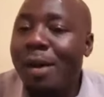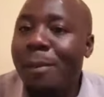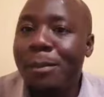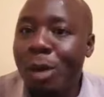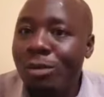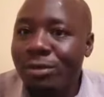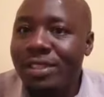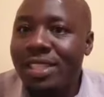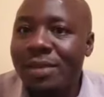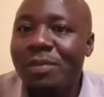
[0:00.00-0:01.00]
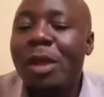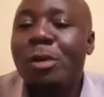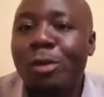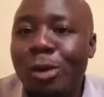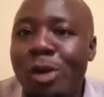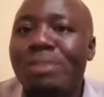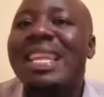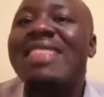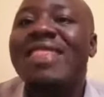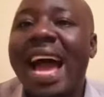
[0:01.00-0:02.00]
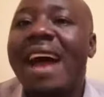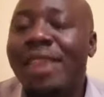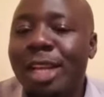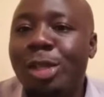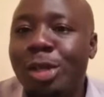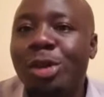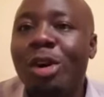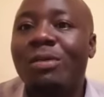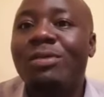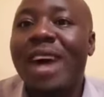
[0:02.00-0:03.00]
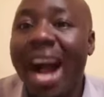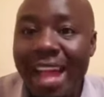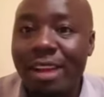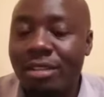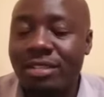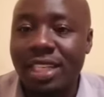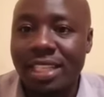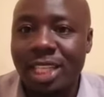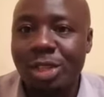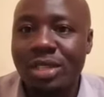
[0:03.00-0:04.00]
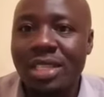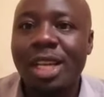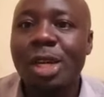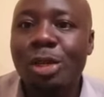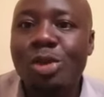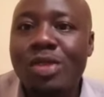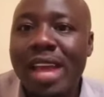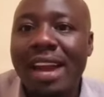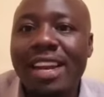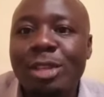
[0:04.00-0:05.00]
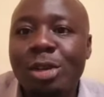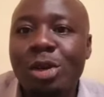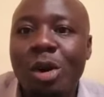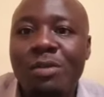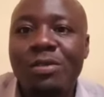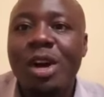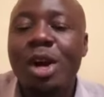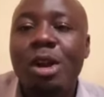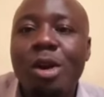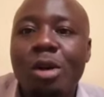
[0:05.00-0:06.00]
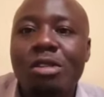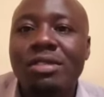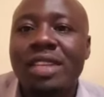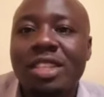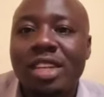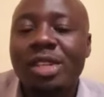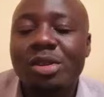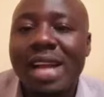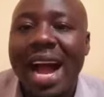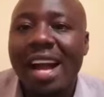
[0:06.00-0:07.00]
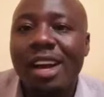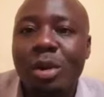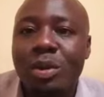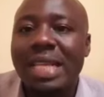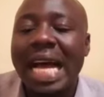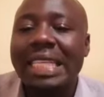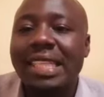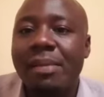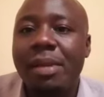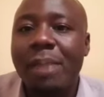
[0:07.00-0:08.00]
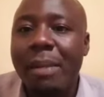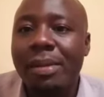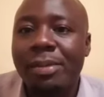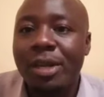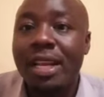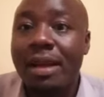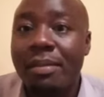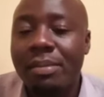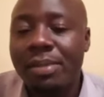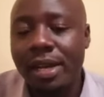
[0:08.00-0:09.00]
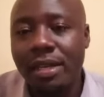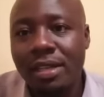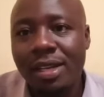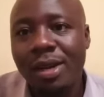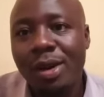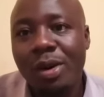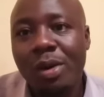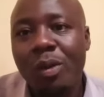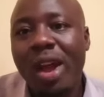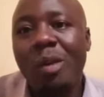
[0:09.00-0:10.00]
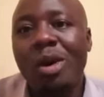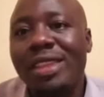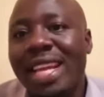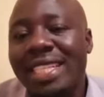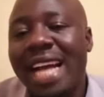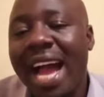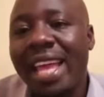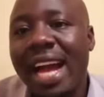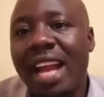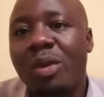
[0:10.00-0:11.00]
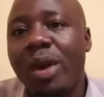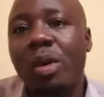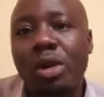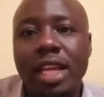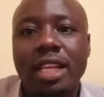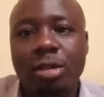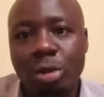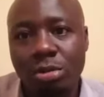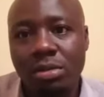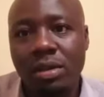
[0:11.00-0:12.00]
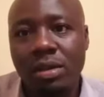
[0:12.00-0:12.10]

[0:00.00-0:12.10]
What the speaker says: moves from their region of high concentration to their region of low concentration across a semi-permeable membrane, where water is high and where water is low.